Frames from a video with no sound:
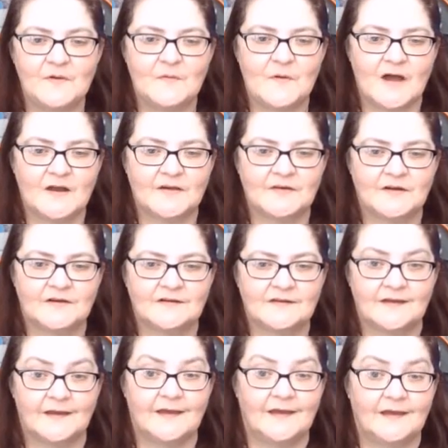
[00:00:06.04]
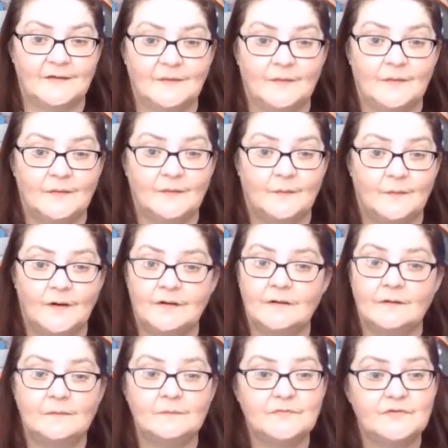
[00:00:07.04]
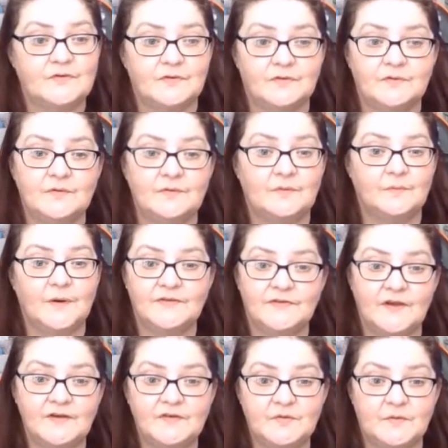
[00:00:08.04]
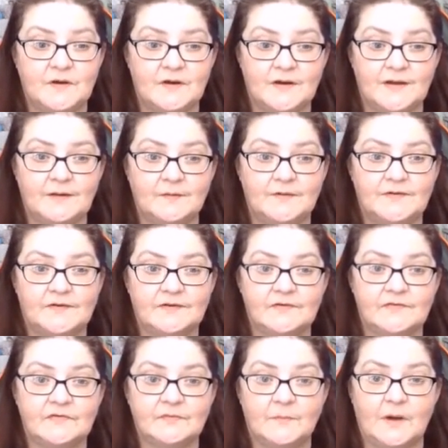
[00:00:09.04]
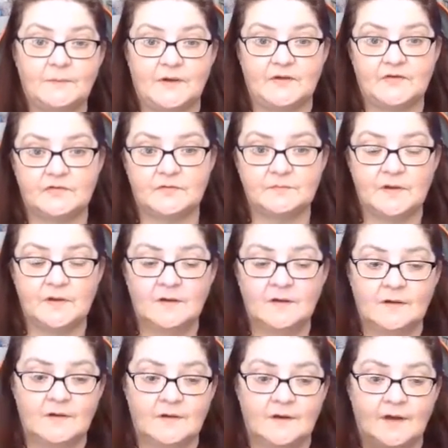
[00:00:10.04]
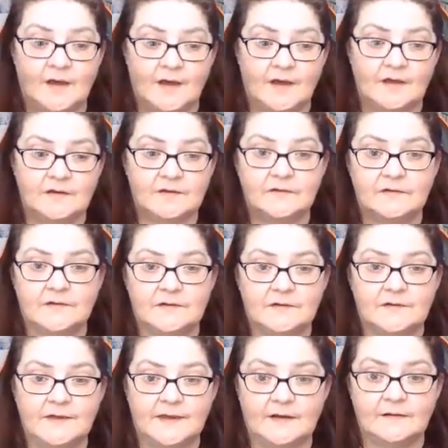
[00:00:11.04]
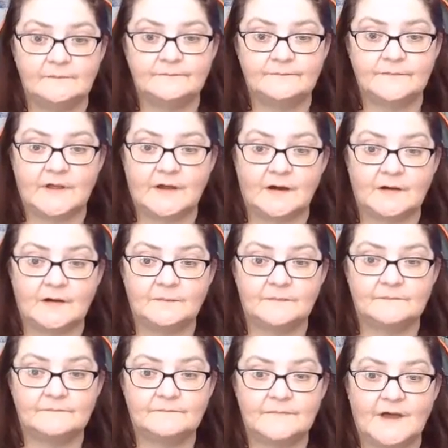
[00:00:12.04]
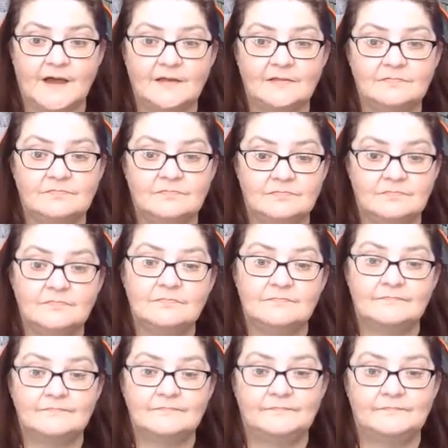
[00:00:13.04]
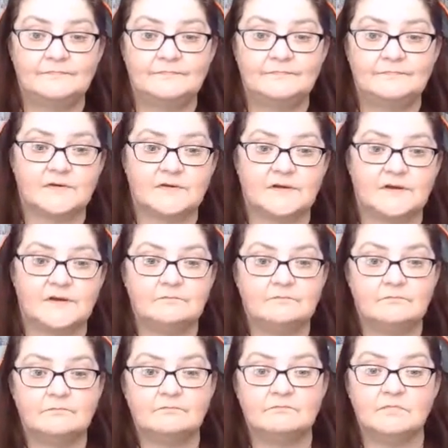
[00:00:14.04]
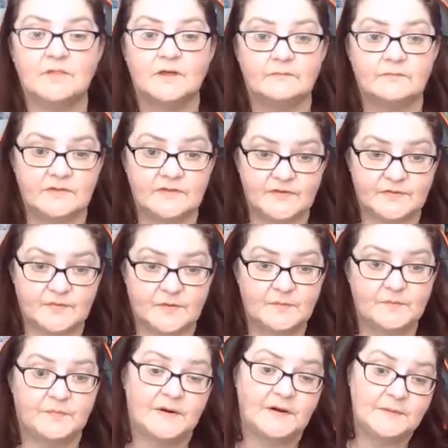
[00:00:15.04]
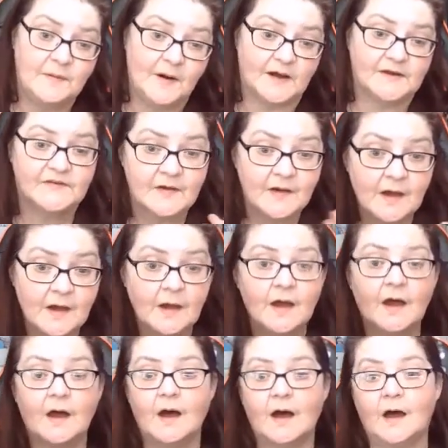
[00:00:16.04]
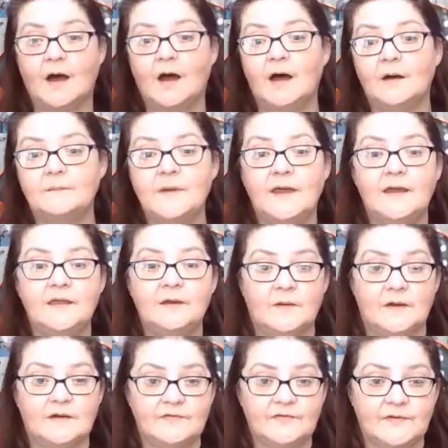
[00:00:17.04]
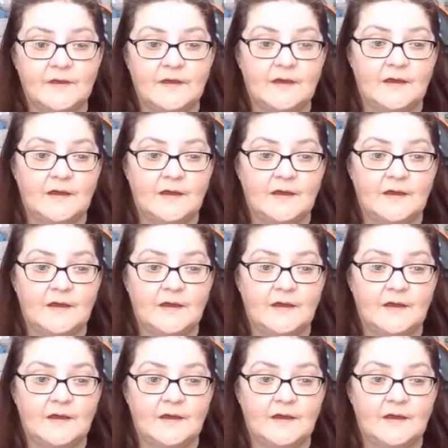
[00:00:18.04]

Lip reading: the Rock Nerd, and welcome to my sanctuary, which is my bedroom. And yeah, I basically live in this room pretty much. It